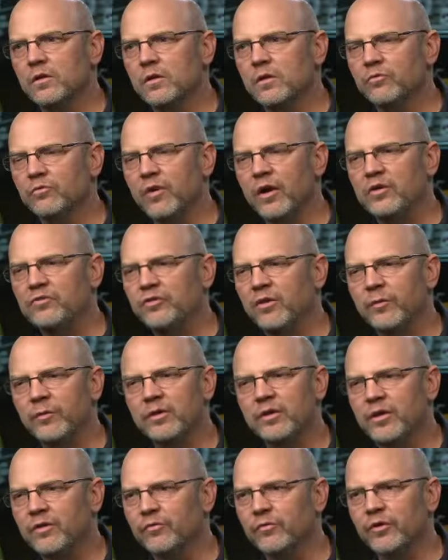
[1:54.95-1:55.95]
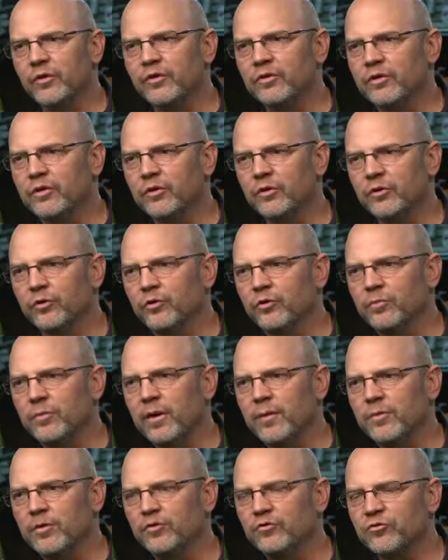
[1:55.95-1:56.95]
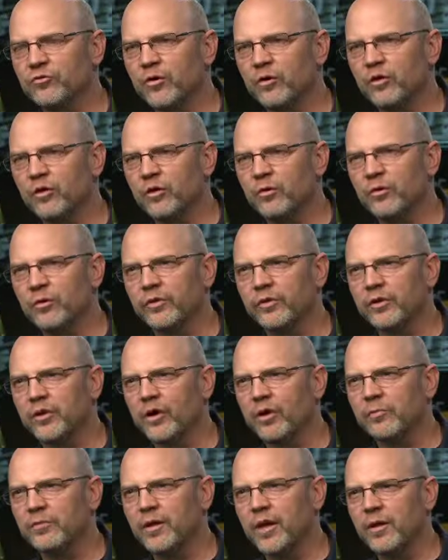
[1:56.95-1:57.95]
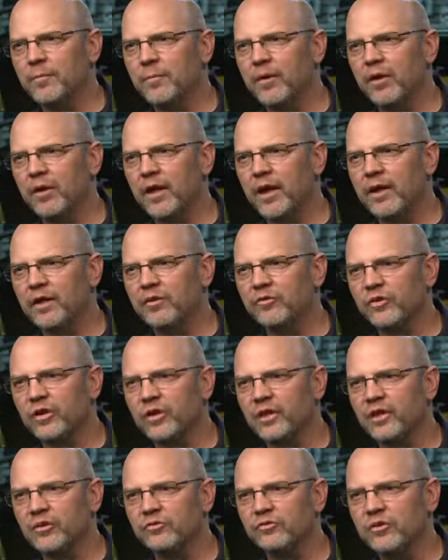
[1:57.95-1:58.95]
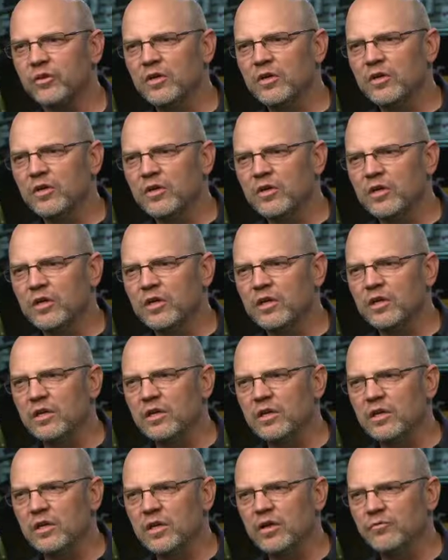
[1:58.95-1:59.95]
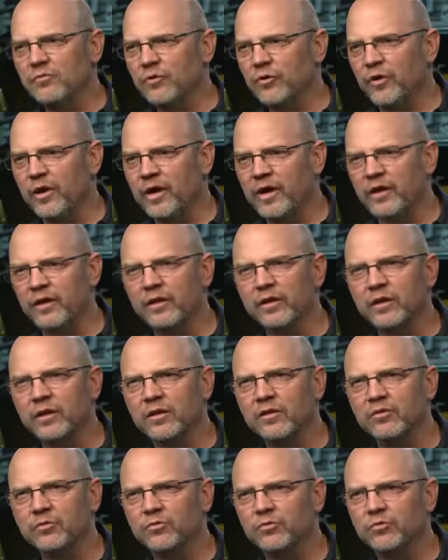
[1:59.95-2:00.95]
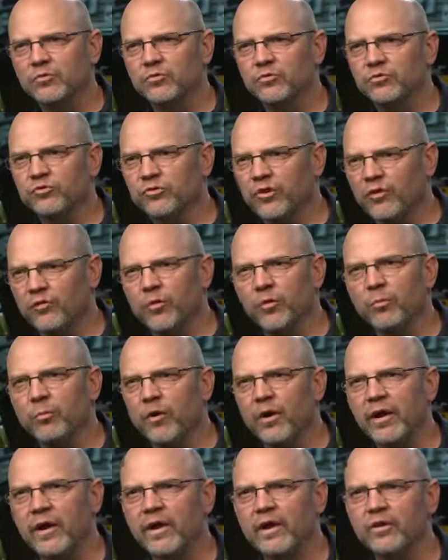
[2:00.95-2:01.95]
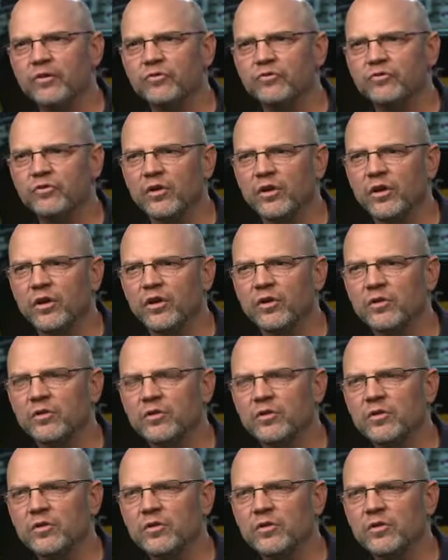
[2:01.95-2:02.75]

Advice I would give a dealer who may be struggling with the Cub Yanmar line is I guess if you're handling several brands, uh,